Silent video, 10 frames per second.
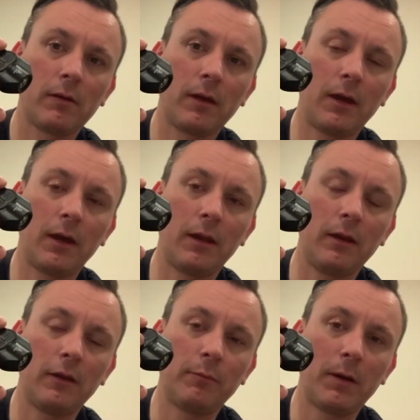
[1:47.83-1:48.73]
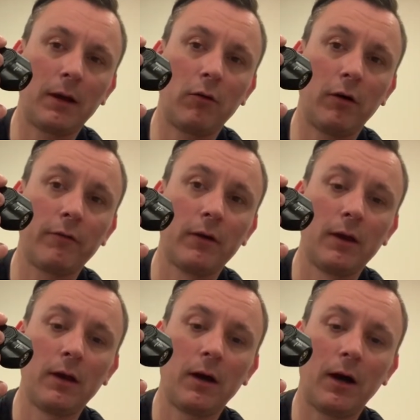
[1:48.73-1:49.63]
and it's back off.
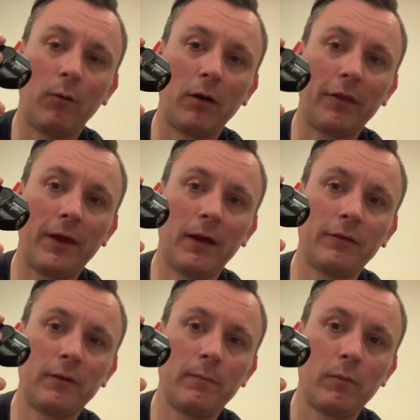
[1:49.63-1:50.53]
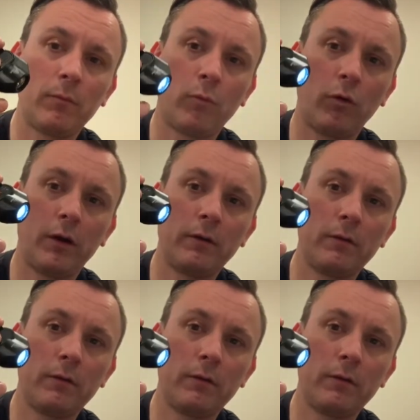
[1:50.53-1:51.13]
I want 1,000. 1,